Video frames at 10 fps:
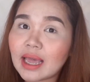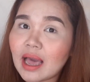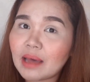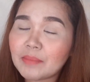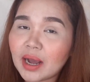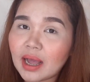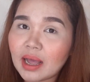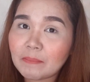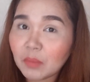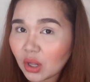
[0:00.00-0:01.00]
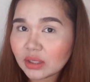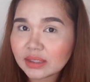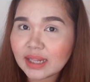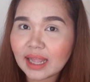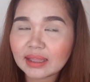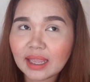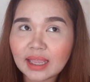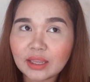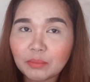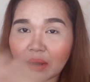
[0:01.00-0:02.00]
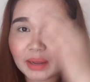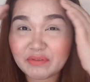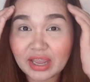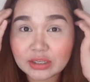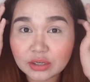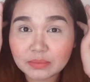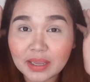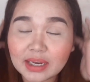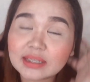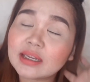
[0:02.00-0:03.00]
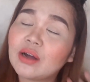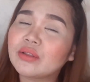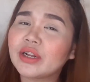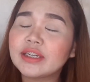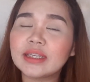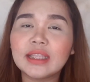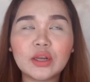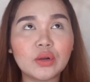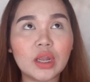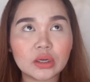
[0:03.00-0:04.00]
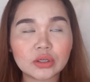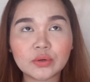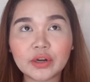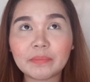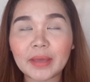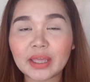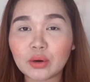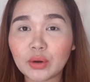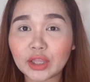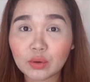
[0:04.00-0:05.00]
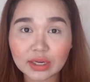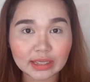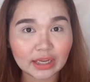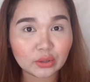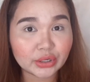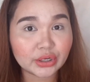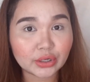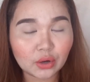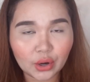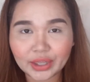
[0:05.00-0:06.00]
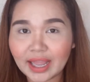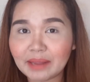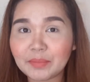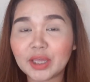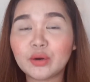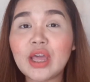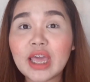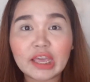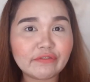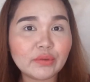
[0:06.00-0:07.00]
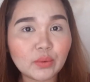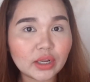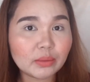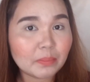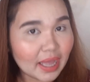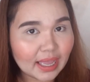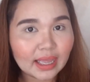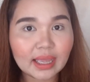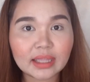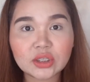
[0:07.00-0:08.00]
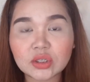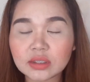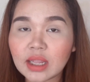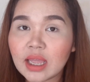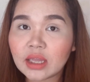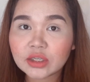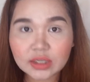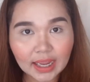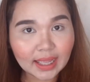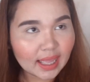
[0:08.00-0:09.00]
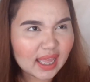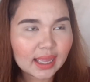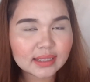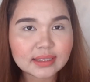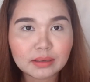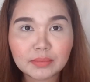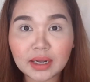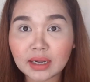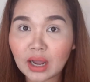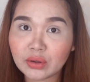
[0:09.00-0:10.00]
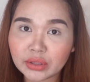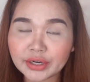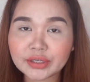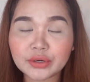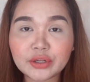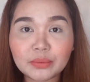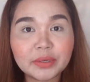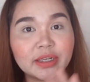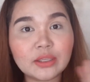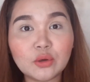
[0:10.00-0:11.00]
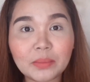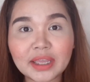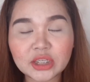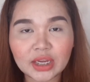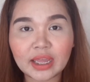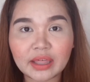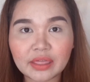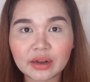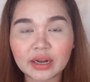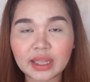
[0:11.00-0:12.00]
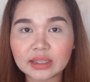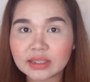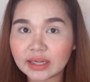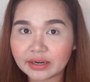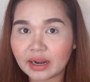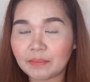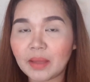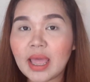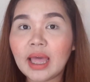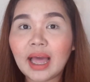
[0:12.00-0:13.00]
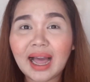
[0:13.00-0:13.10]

sa mga malls natin, yung mga Vice Cosmetics counters. Hindi ko lang sure. Pero ito kasi in-order ko online. Pero if you wanna buy it, just check it sa mga counters. Or you may check their Instagram